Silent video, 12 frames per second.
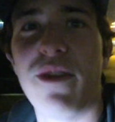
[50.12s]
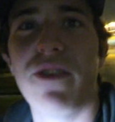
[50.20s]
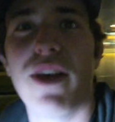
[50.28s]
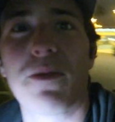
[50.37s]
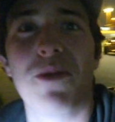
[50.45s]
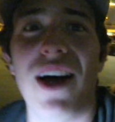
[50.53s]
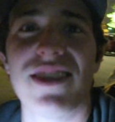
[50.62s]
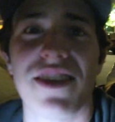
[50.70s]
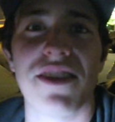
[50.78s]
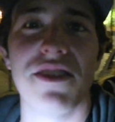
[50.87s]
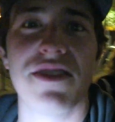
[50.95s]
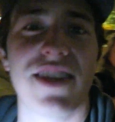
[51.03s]
We feel like
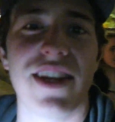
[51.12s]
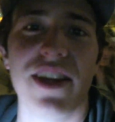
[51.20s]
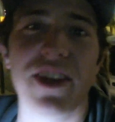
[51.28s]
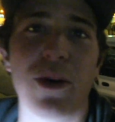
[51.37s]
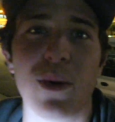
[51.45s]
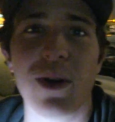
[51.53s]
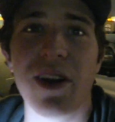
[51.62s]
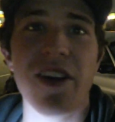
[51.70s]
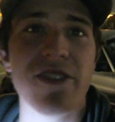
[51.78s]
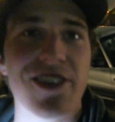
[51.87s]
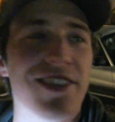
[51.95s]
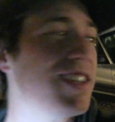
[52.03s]
prostitutes sitting on the corner in
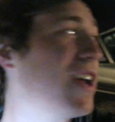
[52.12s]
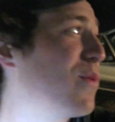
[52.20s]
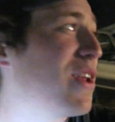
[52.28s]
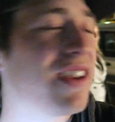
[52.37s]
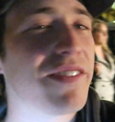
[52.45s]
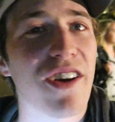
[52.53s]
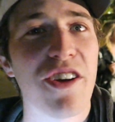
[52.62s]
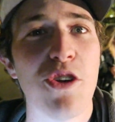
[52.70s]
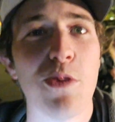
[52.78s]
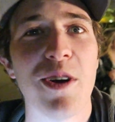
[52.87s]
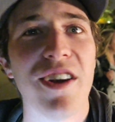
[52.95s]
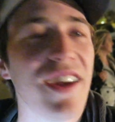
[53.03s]
Oceanside waiting for our
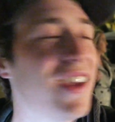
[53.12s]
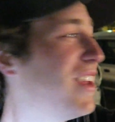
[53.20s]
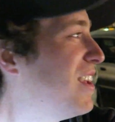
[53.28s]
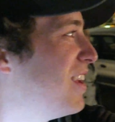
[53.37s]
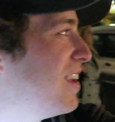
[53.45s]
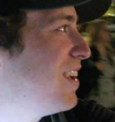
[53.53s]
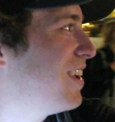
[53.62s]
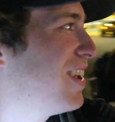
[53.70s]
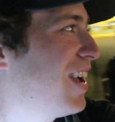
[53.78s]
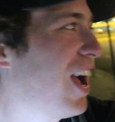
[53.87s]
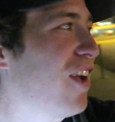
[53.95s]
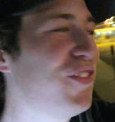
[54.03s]
Uber.
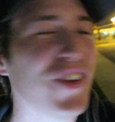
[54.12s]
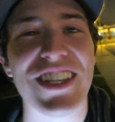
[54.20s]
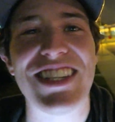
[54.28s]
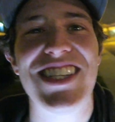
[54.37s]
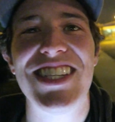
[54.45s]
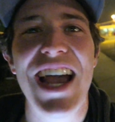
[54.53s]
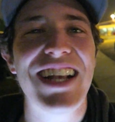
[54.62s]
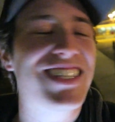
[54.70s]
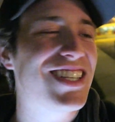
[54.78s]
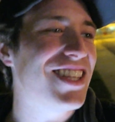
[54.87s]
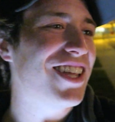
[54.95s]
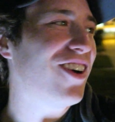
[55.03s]
I feel
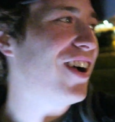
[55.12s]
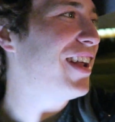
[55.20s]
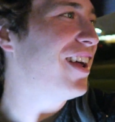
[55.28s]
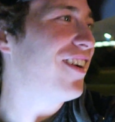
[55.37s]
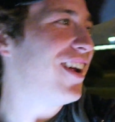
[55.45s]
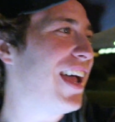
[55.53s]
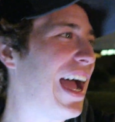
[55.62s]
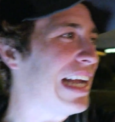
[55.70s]
sexy though, I know, right?